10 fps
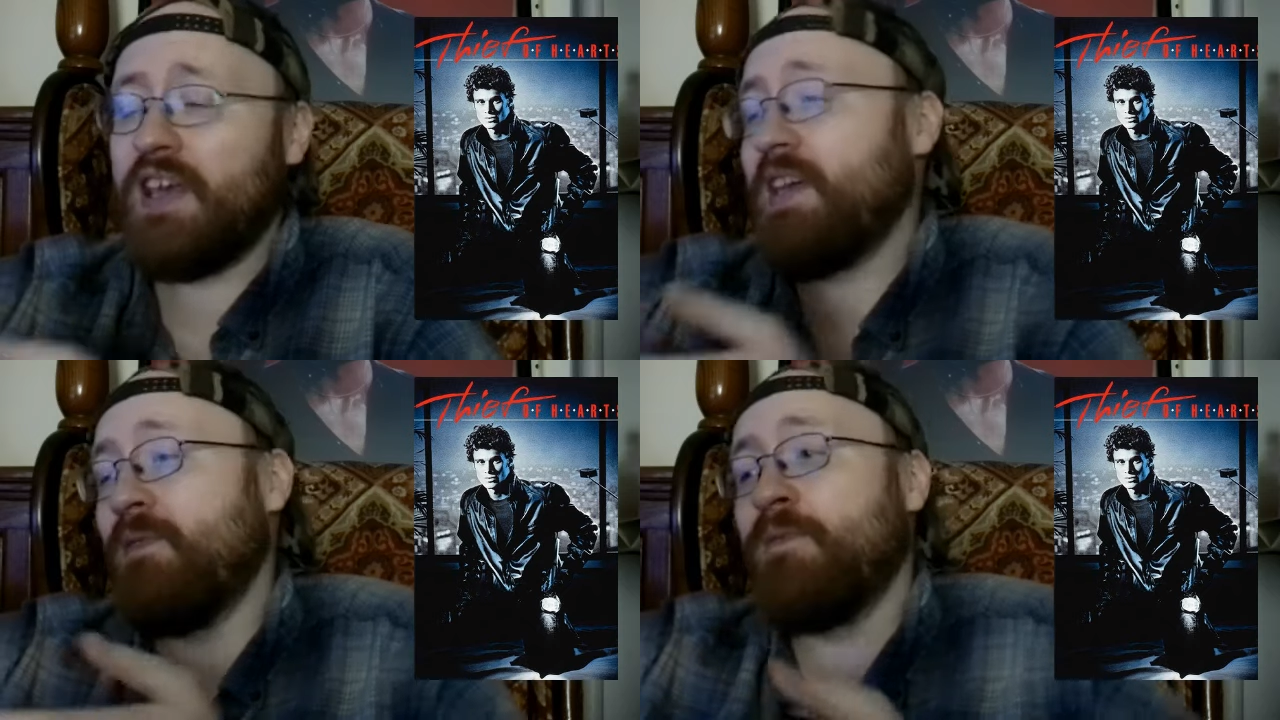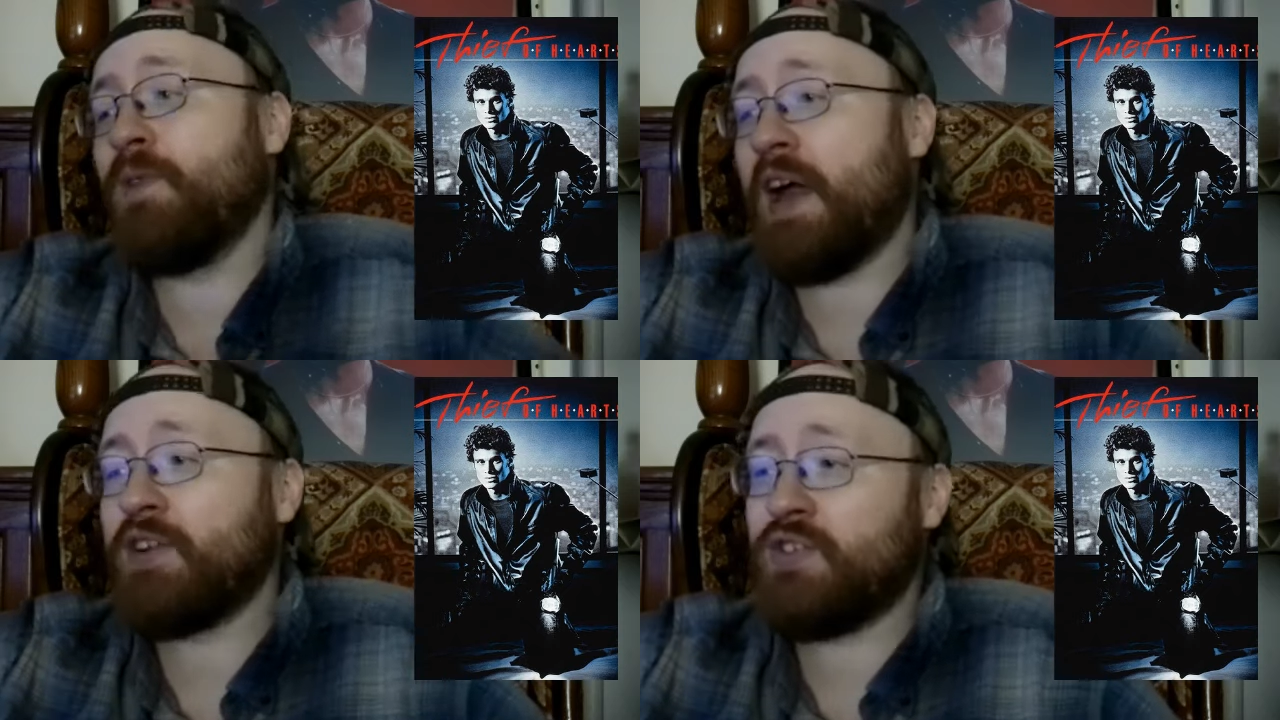even
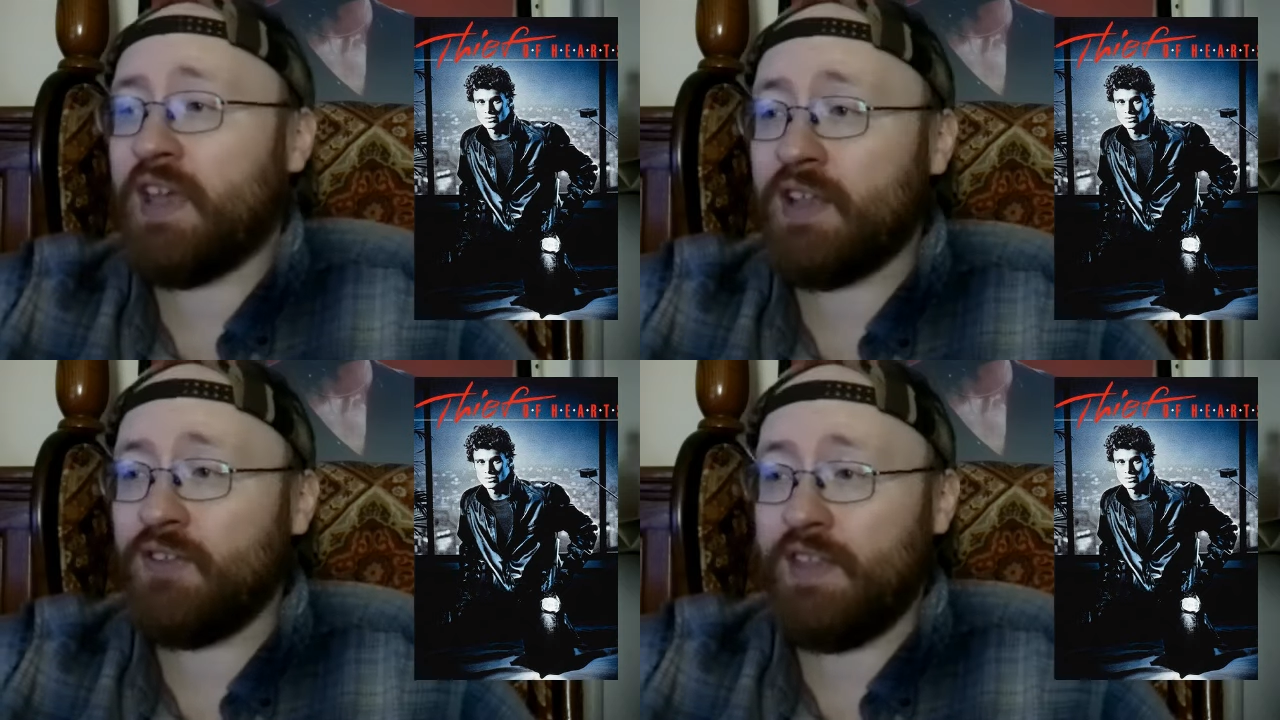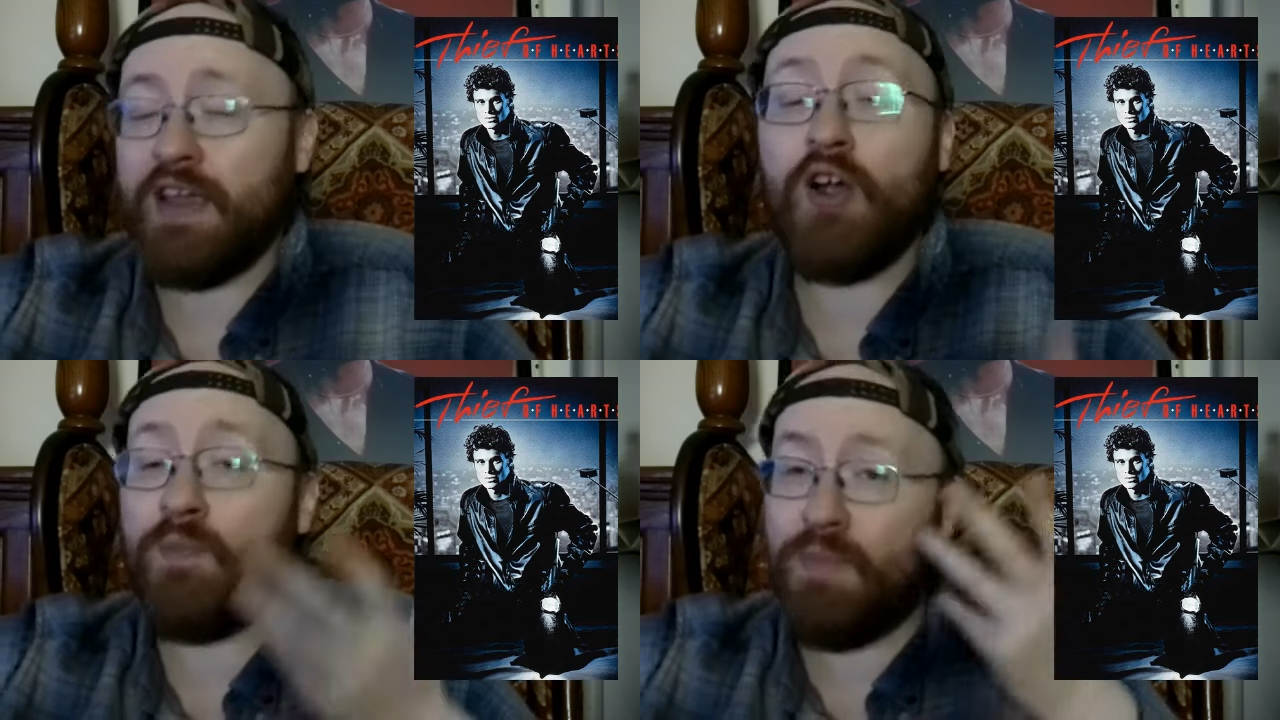Flashdance, they
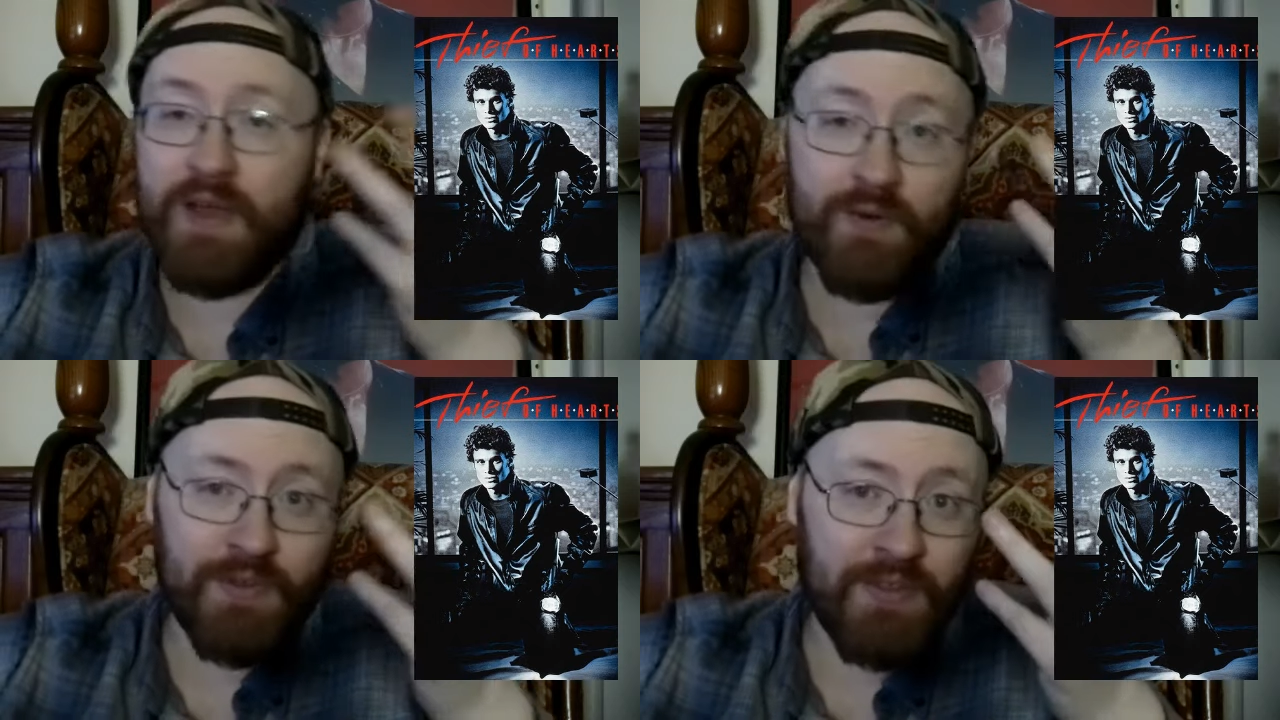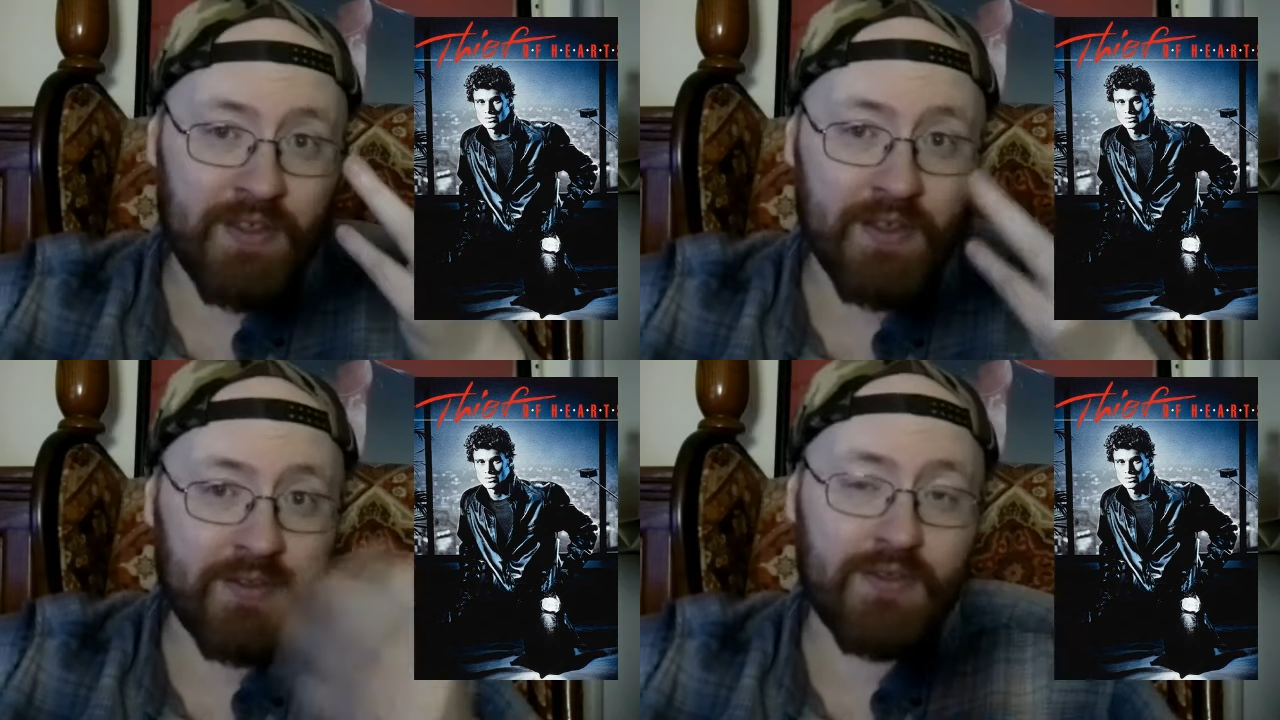are better than
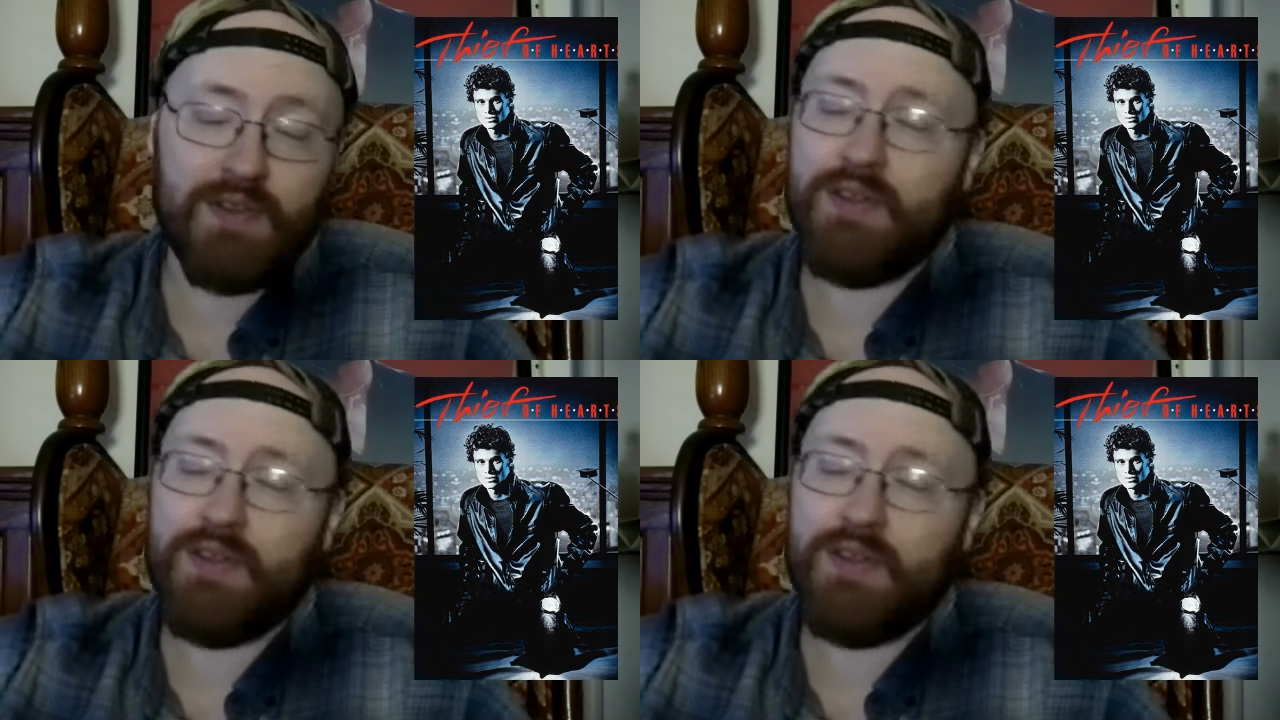this.